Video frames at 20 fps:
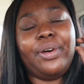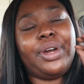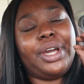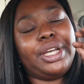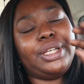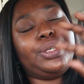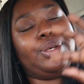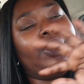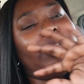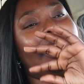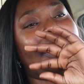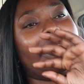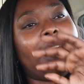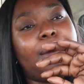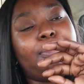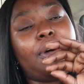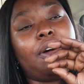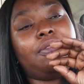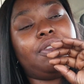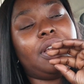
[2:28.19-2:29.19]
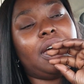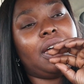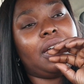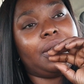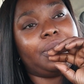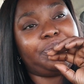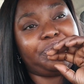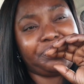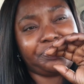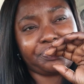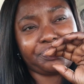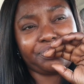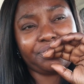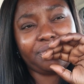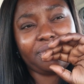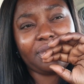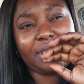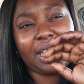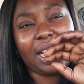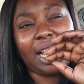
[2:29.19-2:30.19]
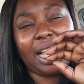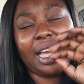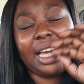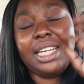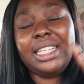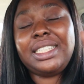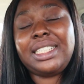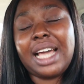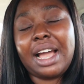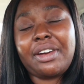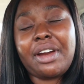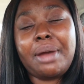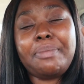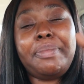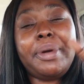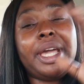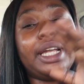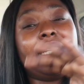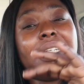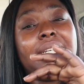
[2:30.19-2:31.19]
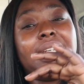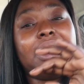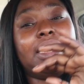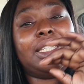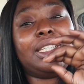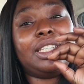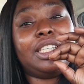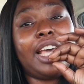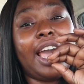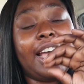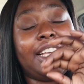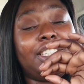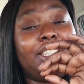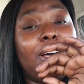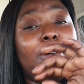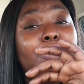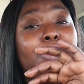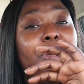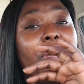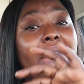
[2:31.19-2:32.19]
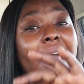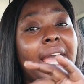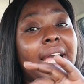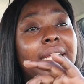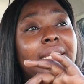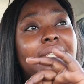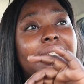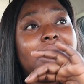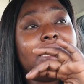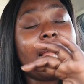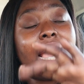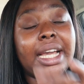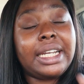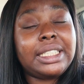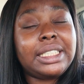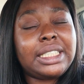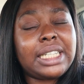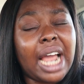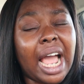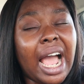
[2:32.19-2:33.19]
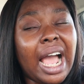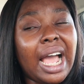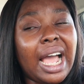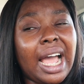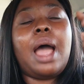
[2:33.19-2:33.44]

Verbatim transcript: Okay, so the name of the Instagram page is SW Hairs Naija,